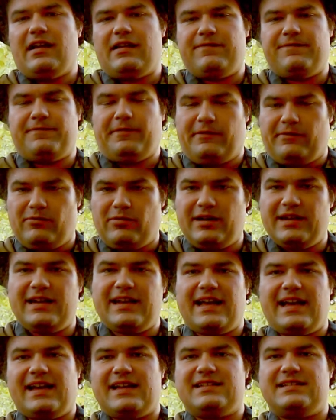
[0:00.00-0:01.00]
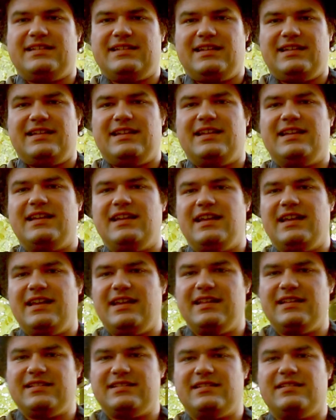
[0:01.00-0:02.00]
For what it has in it, it
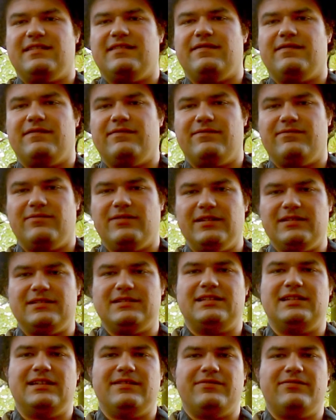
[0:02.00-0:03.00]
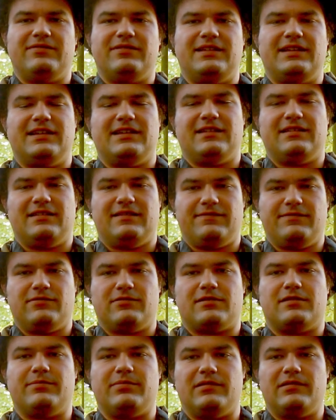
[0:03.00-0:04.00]
is relatively
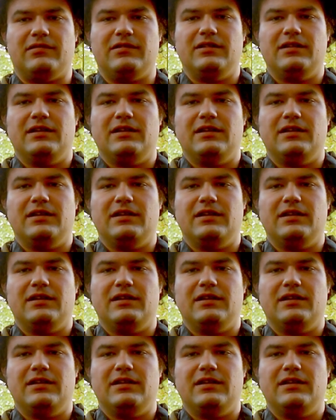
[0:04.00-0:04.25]
affordable.